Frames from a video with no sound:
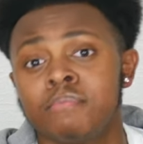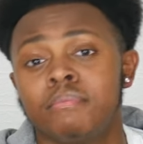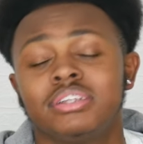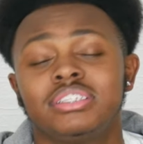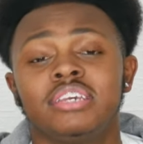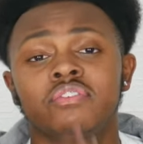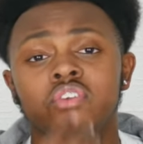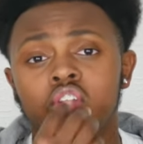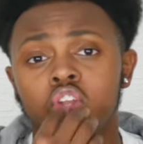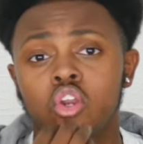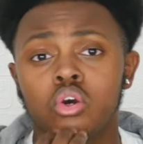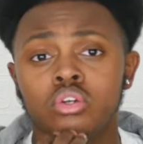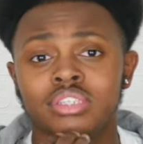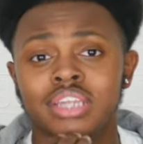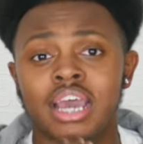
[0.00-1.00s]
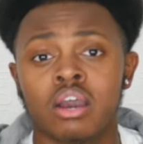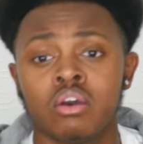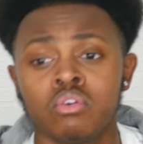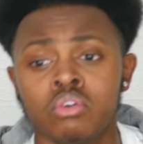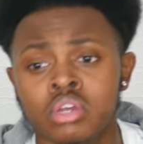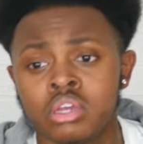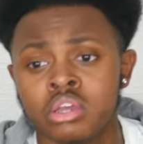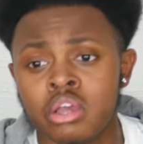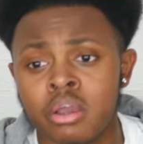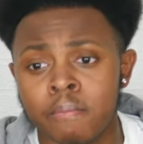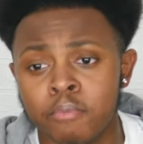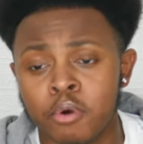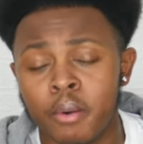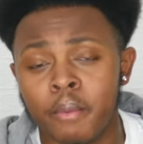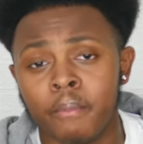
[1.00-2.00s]
My teeth can close now,
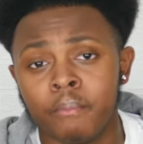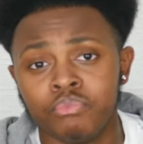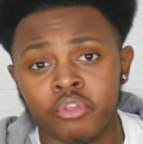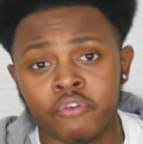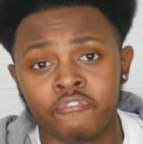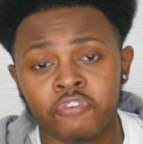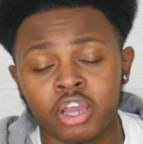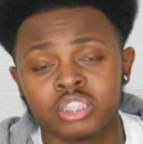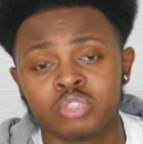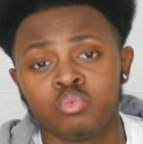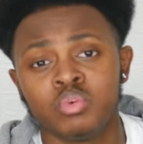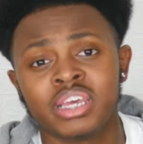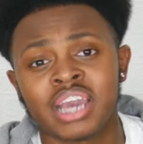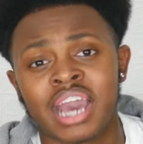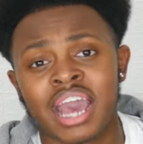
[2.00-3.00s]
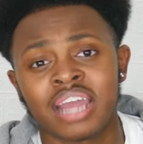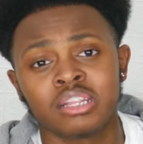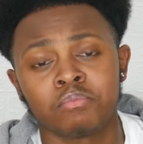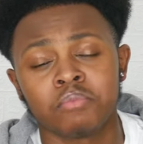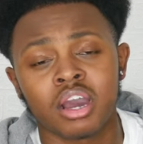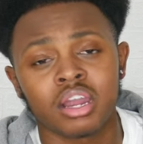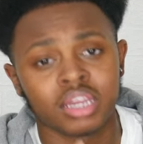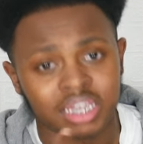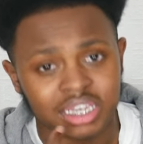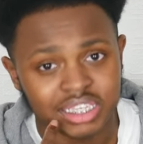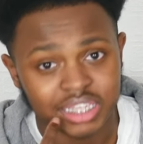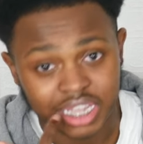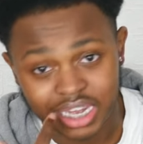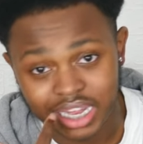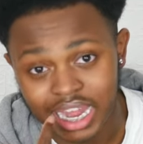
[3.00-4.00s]
but the first week I had them on,
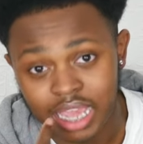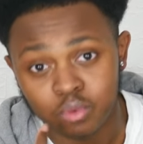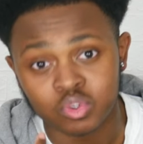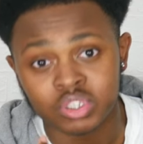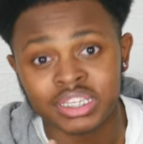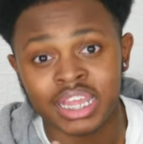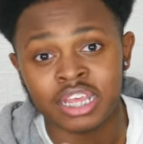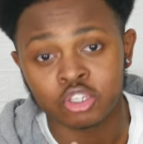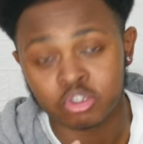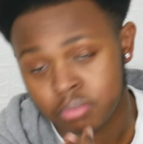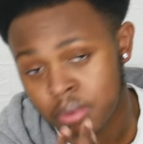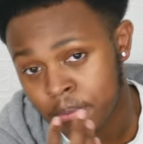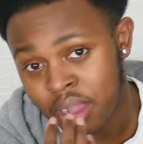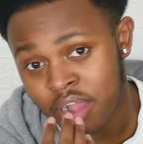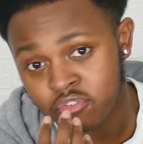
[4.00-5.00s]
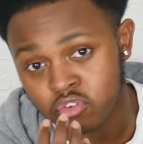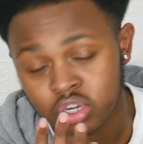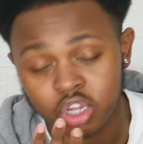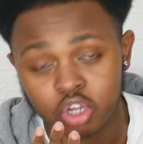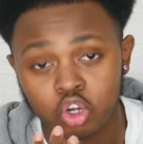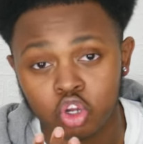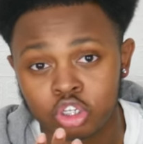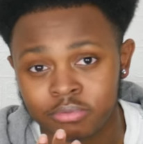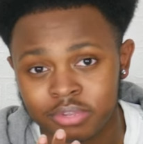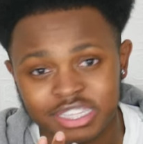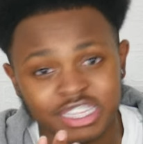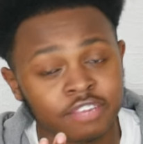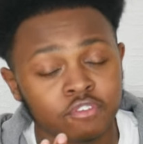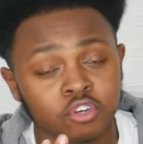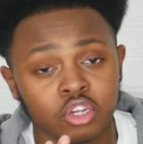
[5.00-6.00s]
the clay was there, so my mouth couldn't close, my
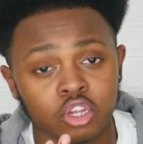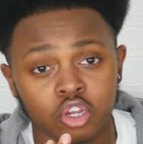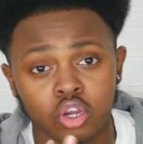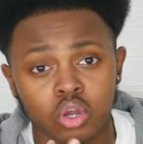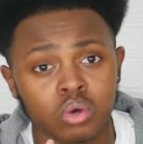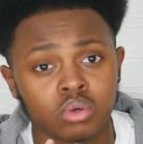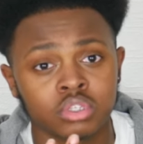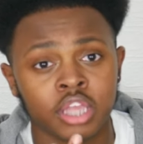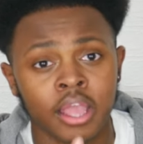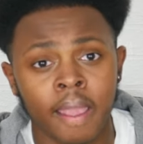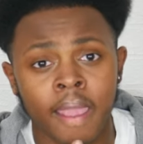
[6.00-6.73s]
teeth couldn't close,